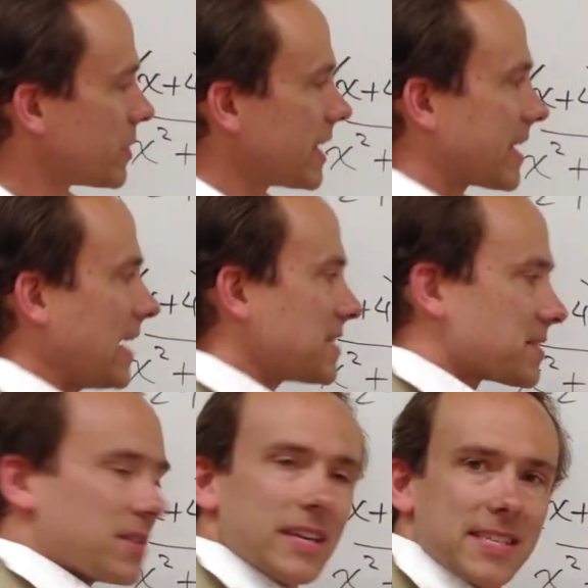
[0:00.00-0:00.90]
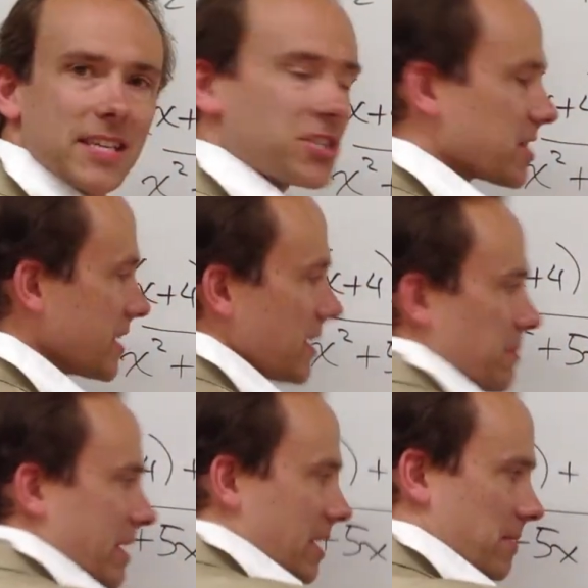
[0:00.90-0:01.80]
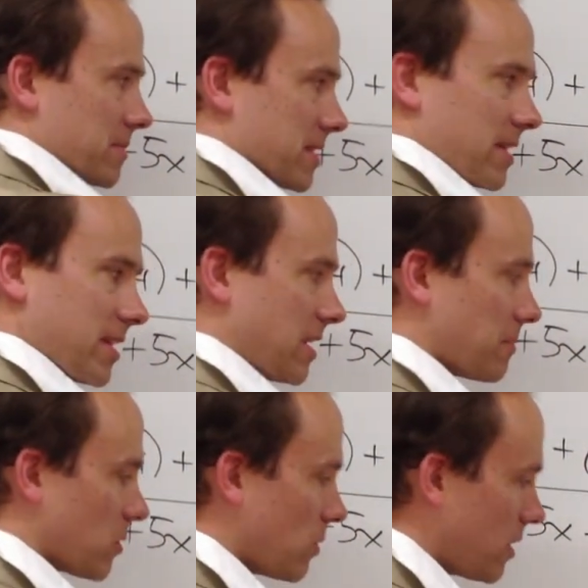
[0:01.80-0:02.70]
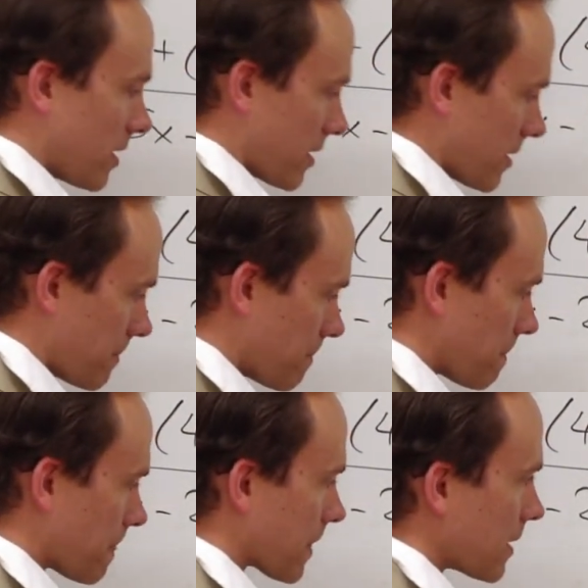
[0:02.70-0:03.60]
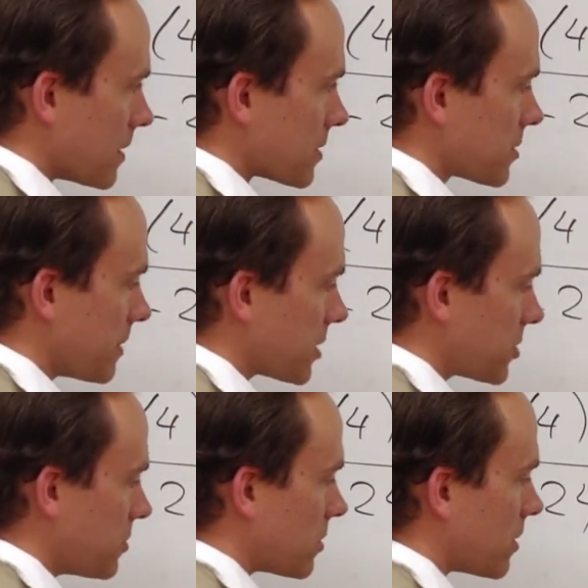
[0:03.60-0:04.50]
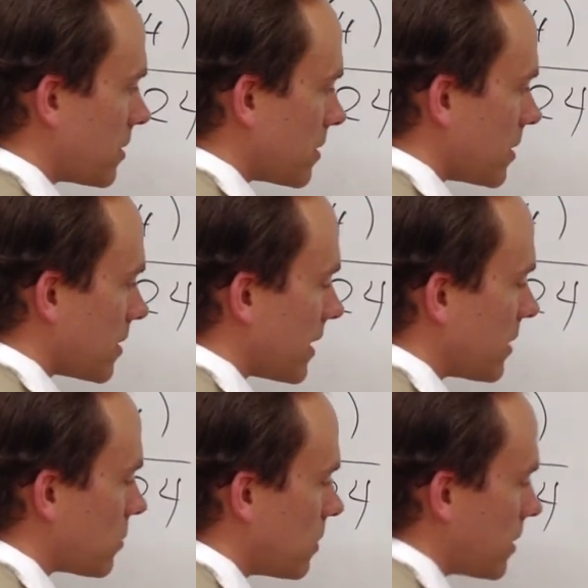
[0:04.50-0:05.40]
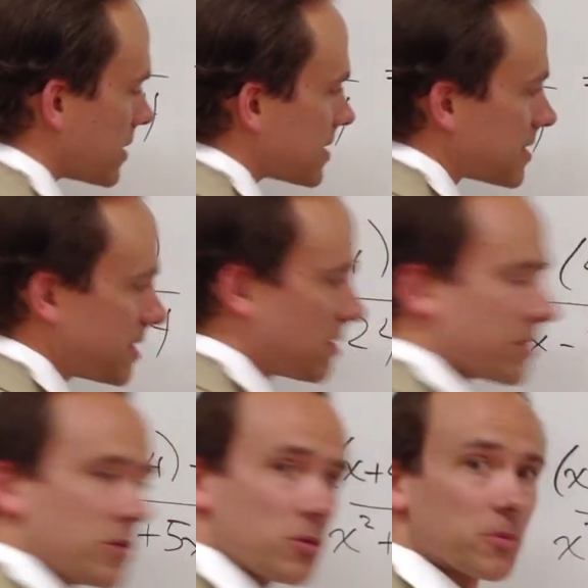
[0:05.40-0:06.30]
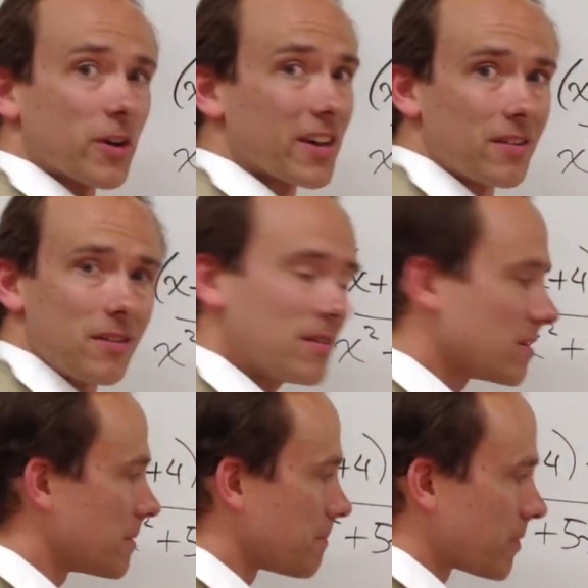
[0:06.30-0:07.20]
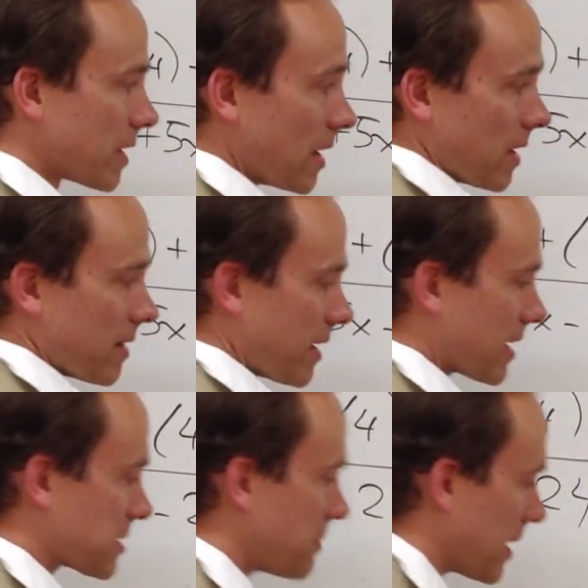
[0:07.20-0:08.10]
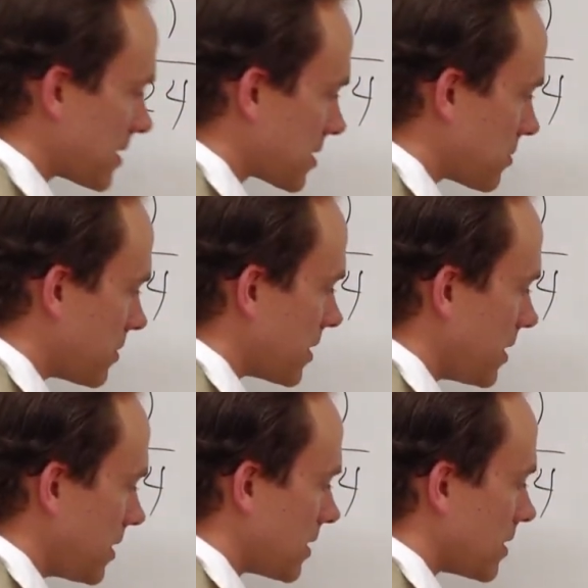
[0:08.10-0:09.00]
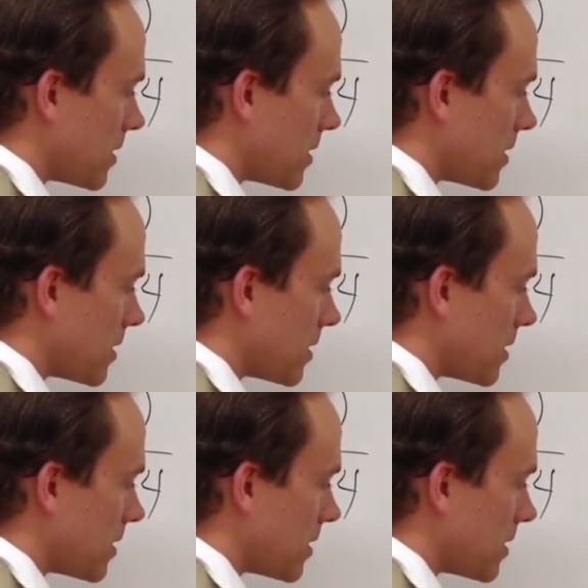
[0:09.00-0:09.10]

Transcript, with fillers: when they cancel it, essentially becomes the number 1. So make sure that 1 is still in the numerator, that x minus 3,